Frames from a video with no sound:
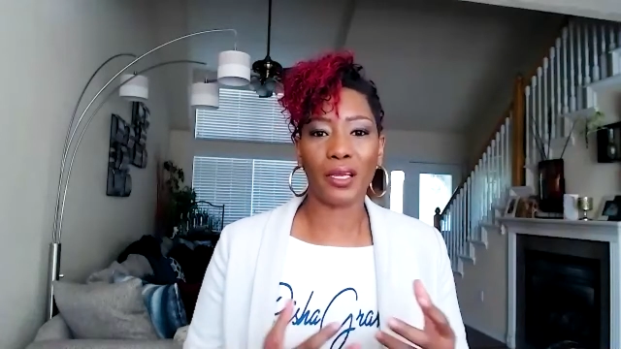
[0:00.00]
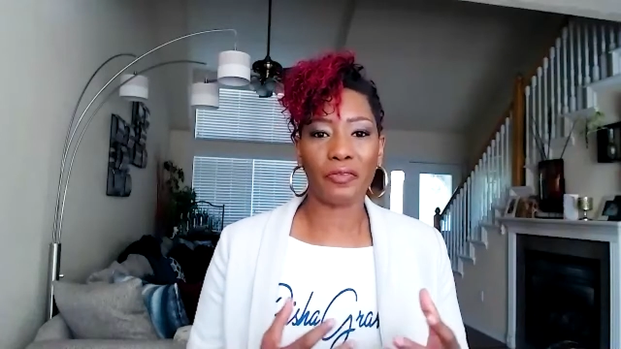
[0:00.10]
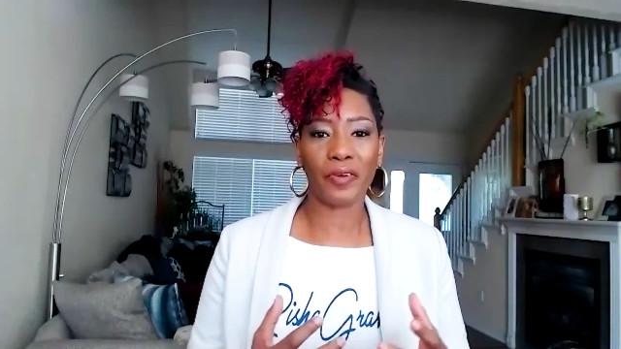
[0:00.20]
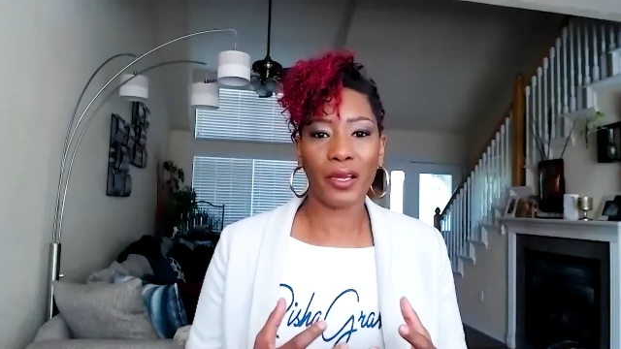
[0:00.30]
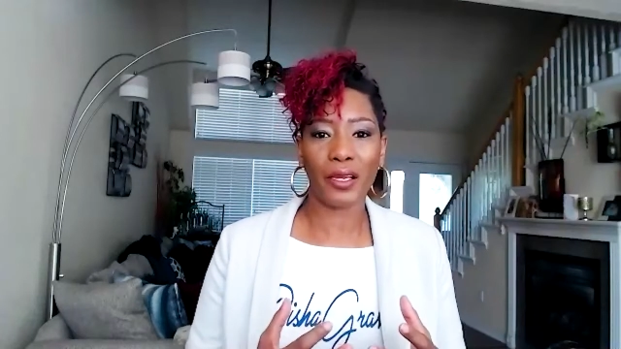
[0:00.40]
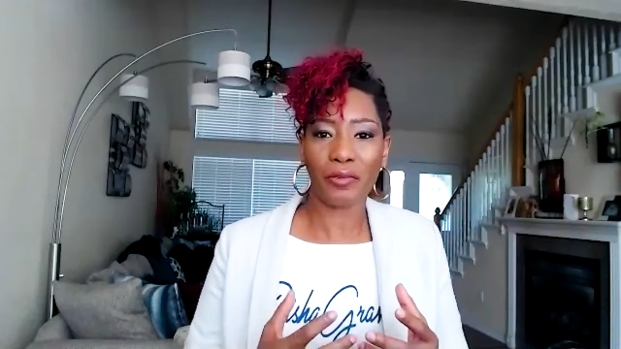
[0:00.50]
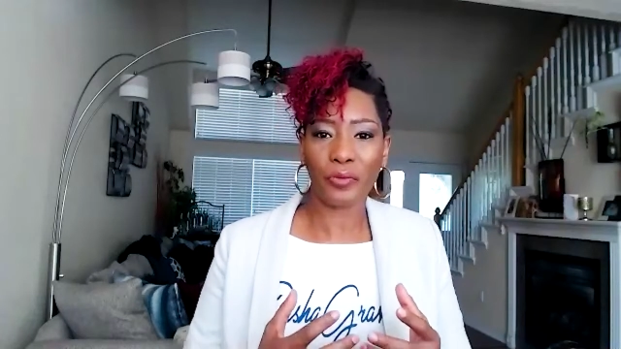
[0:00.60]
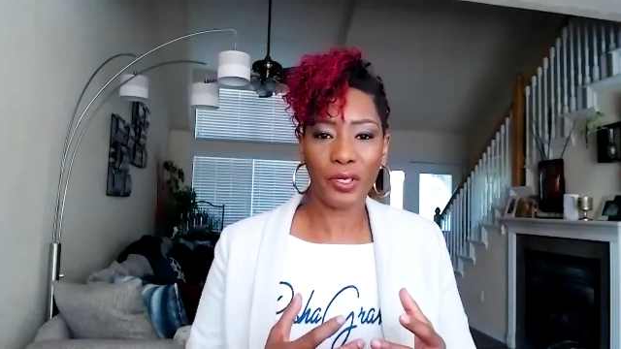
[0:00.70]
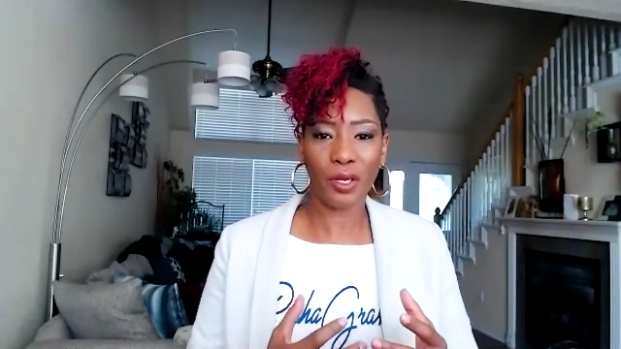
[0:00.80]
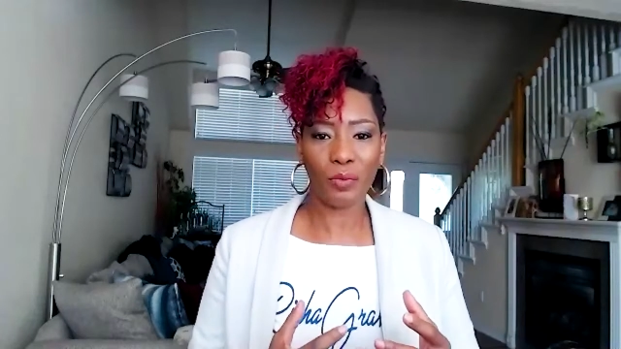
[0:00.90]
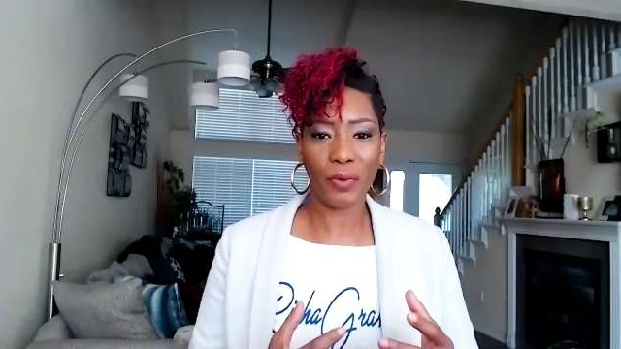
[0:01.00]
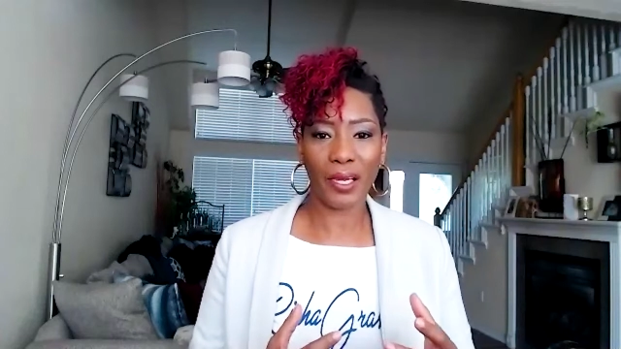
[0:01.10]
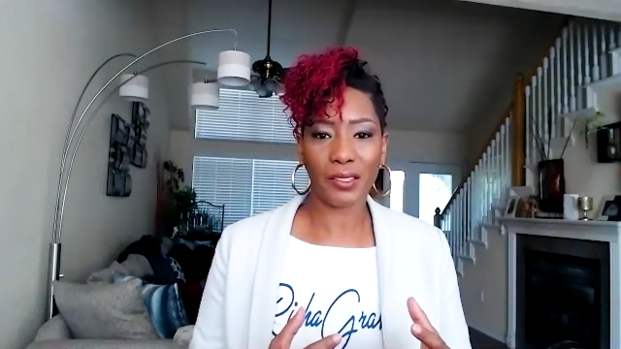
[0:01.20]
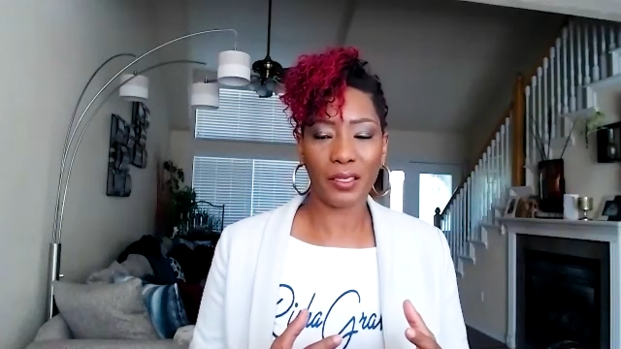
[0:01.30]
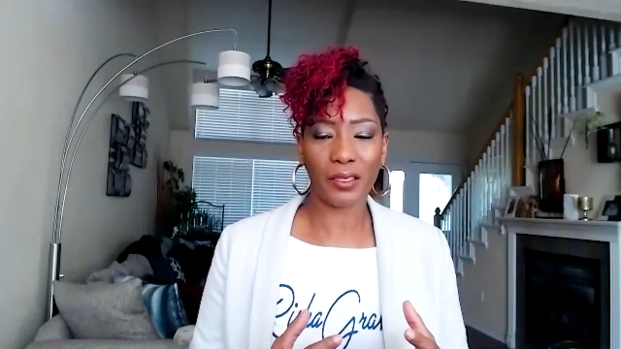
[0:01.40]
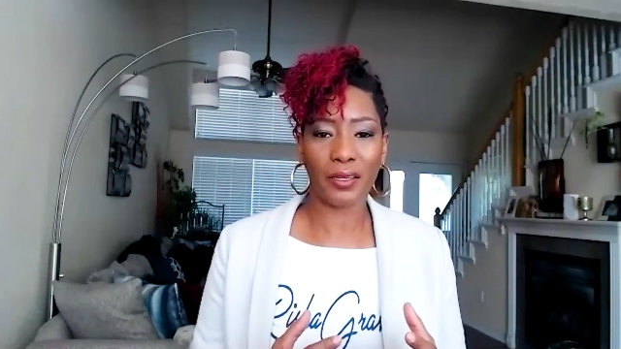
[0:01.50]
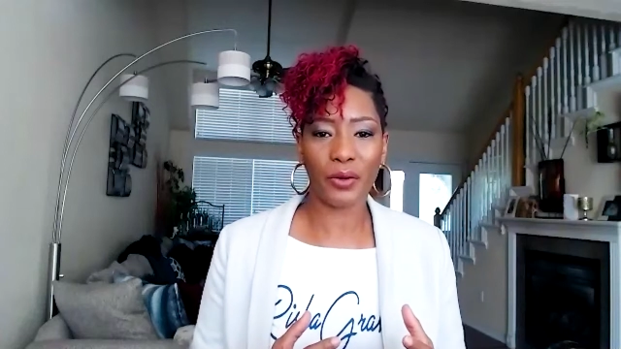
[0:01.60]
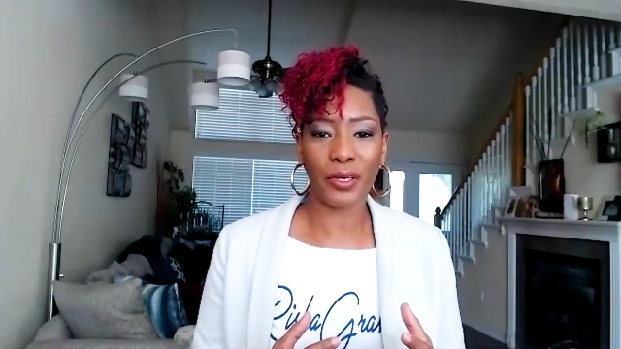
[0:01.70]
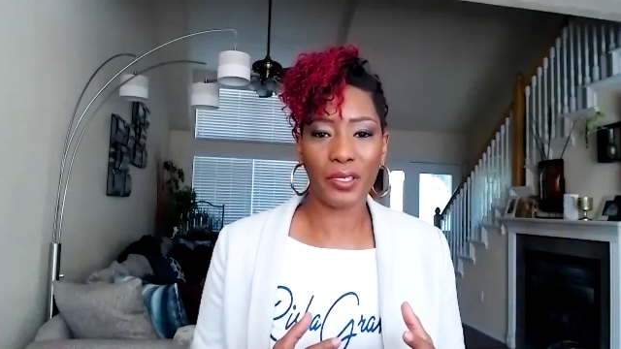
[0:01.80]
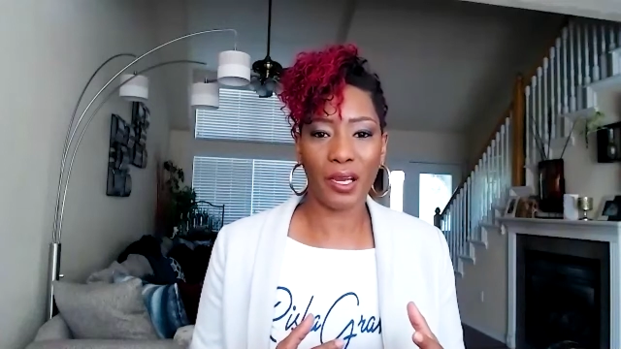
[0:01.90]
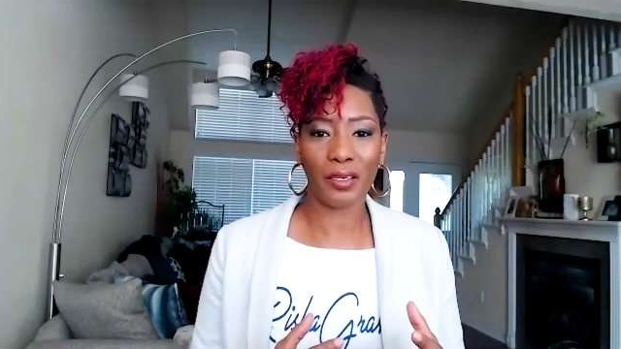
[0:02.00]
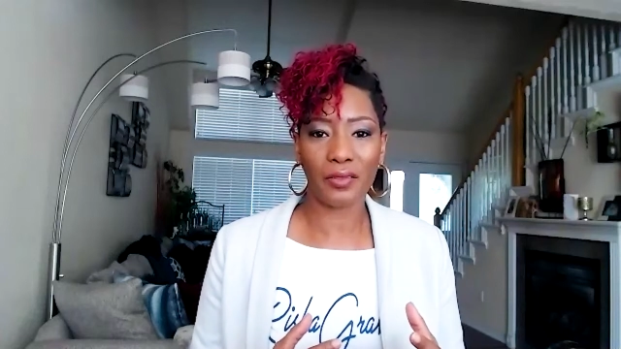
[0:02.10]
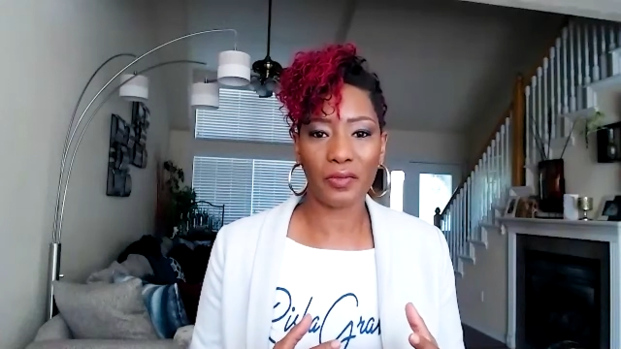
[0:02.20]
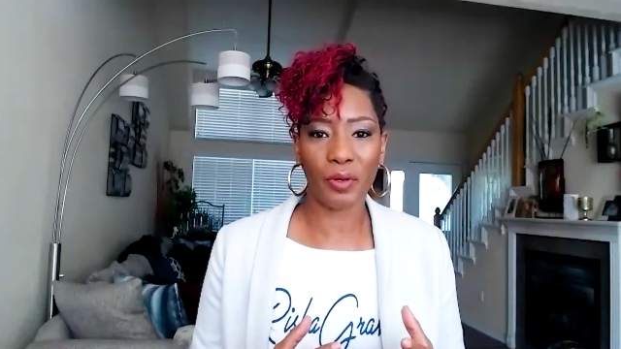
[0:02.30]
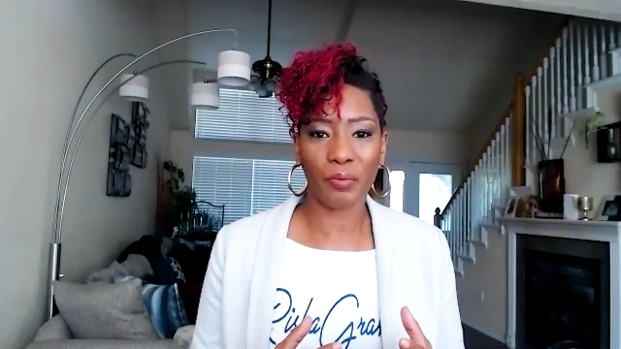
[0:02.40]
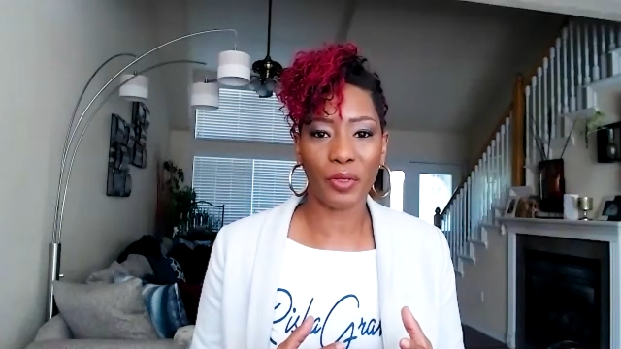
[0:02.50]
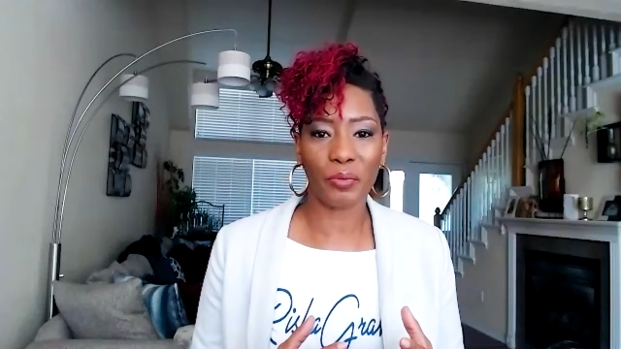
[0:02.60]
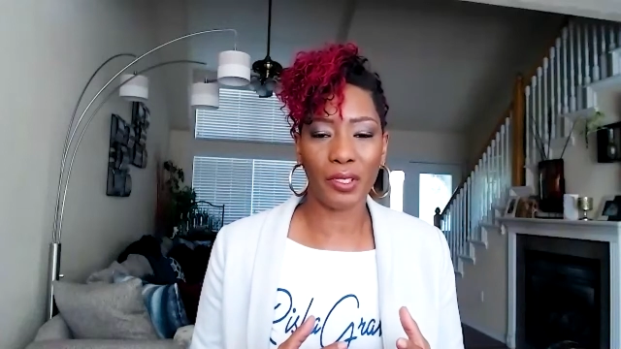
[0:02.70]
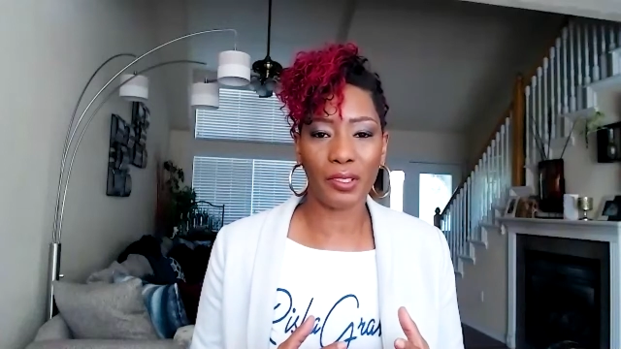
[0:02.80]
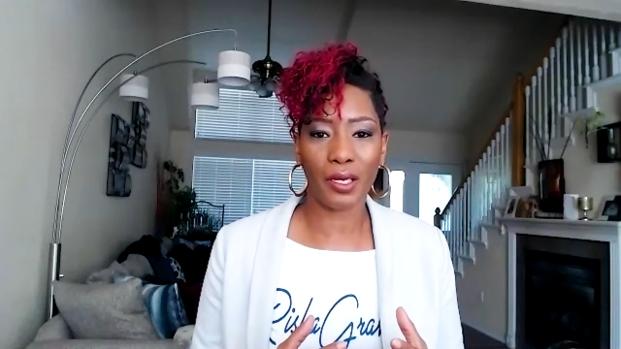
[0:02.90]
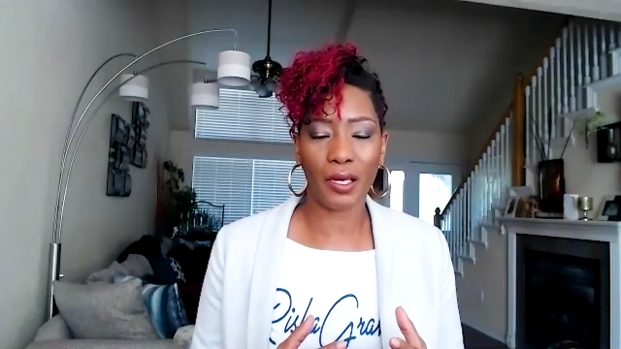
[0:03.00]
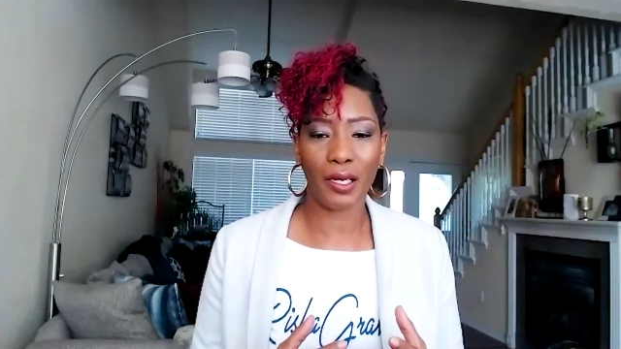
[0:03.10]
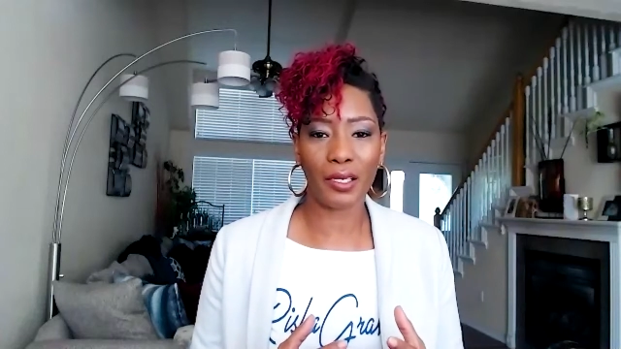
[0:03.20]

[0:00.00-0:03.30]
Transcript: if i if we go back to eighth grade science for a moment uh,